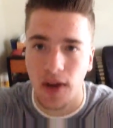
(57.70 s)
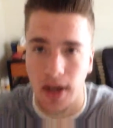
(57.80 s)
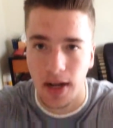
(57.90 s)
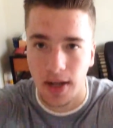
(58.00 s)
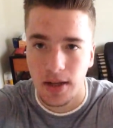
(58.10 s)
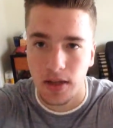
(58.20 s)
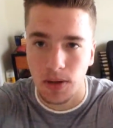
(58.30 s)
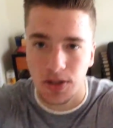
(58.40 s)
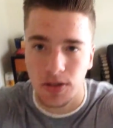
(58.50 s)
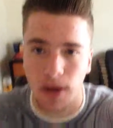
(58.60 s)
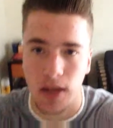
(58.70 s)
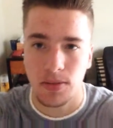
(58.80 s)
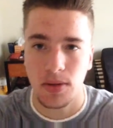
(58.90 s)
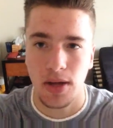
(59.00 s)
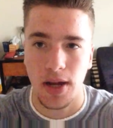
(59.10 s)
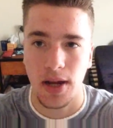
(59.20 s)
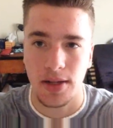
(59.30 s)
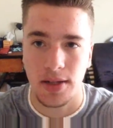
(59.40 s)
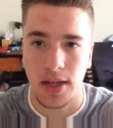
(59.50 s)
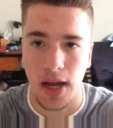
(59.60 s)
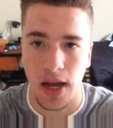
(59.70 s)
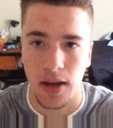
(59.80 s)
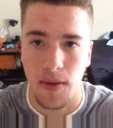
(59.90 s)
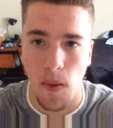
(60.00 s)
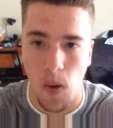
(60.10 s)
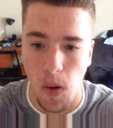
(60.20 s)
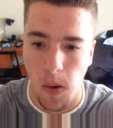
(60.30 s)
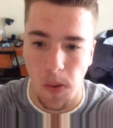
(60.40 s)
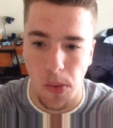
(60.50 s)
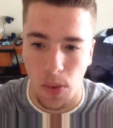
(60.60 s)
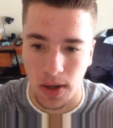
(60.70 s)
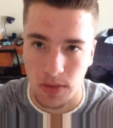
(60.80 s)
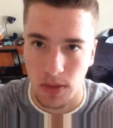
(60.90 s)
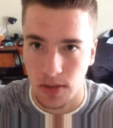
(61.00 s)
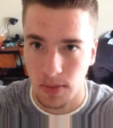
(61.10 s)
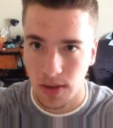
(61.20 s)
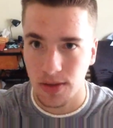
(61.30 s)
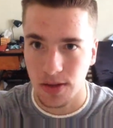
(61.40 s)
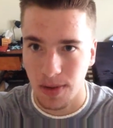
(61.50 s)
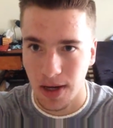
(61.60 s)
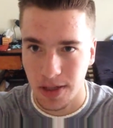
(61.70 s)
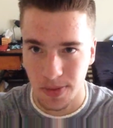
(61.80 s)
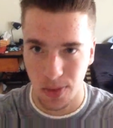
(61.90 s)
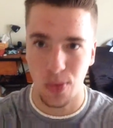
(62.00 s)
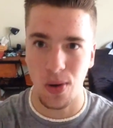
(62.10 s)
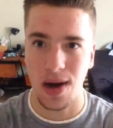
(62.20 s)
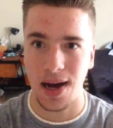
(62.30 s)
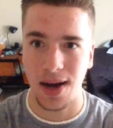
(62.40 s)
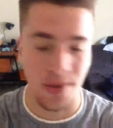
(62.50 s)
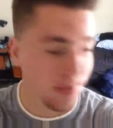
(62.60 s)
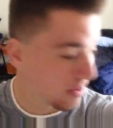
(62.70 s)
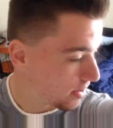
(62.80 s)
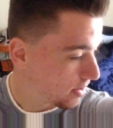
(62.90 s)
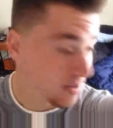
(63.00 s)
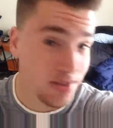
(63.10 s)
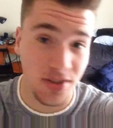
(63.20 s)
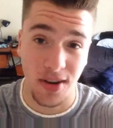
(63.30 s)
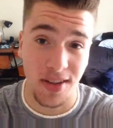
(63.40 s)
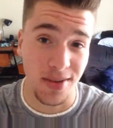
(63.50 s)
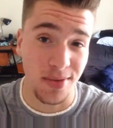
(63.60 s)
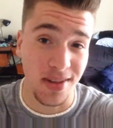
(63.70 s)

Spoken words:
fat gain as much as possible and gain as much muscle as possible. Wow, Charlie, you're